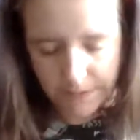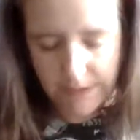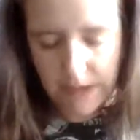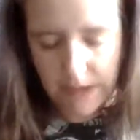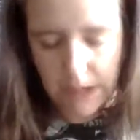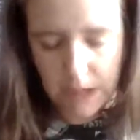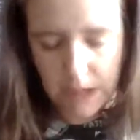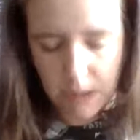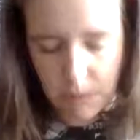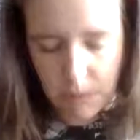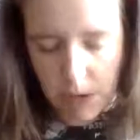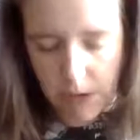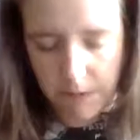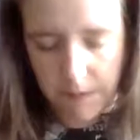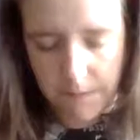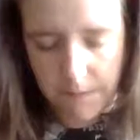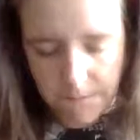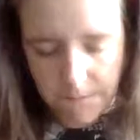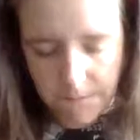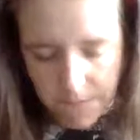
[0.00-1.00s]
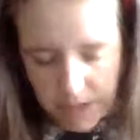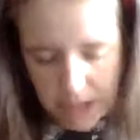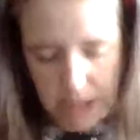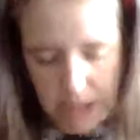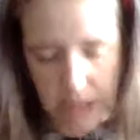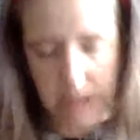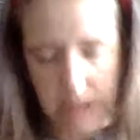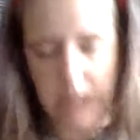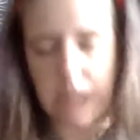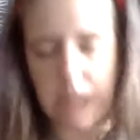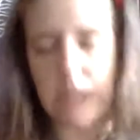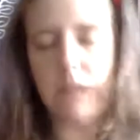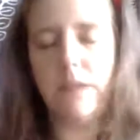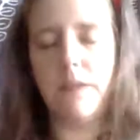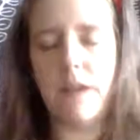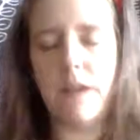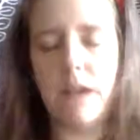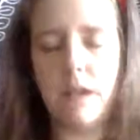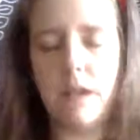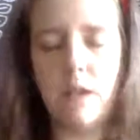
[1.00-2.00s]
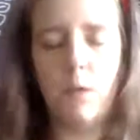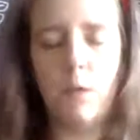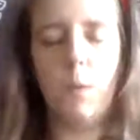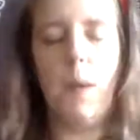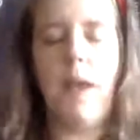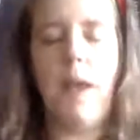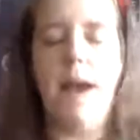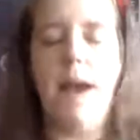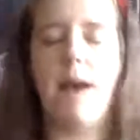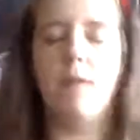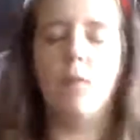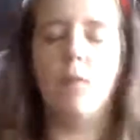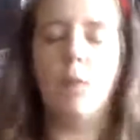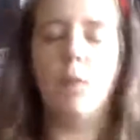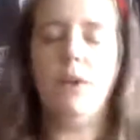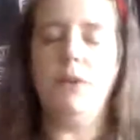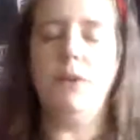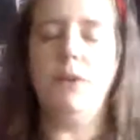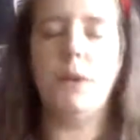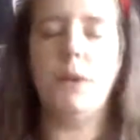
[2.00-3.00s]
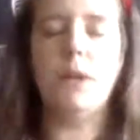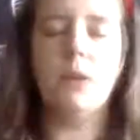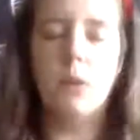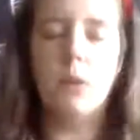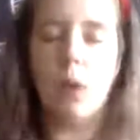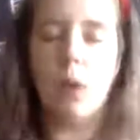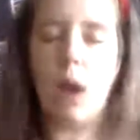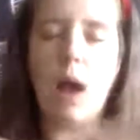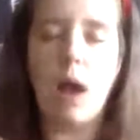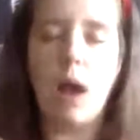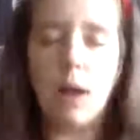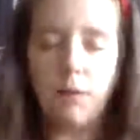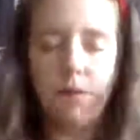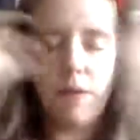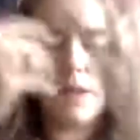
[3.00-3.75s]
Think about the feeling that you have when you're in love.